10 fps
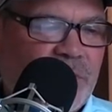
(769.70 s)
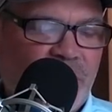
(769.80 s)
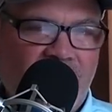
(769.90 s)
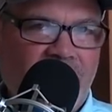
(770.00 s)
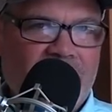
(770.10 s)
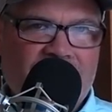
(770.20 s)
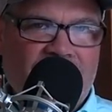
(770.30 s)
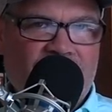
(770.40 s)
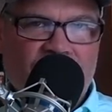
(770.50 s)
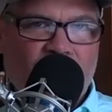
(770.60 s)
The thing is,
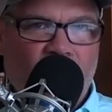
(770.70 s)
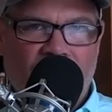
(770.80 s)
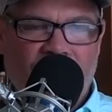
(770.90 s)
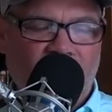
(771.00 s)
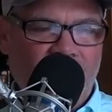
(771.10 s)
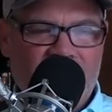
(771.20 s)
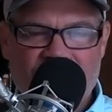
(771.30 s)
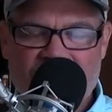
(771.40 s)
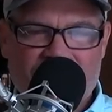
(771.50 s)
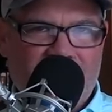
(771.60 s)
he's just worked through it. He
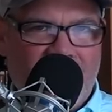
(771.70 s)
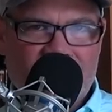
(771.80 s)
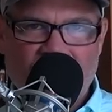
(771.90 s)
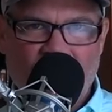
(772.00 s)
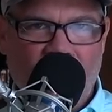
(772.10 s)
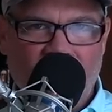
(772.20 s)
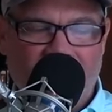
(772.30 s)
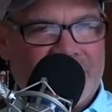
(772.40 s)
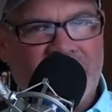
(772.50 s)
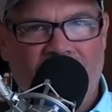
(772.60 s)
just makes it
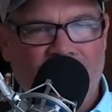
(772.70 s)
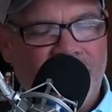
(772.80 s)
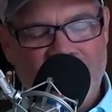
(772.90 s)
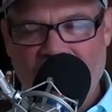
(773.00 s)
work. Is he healthy?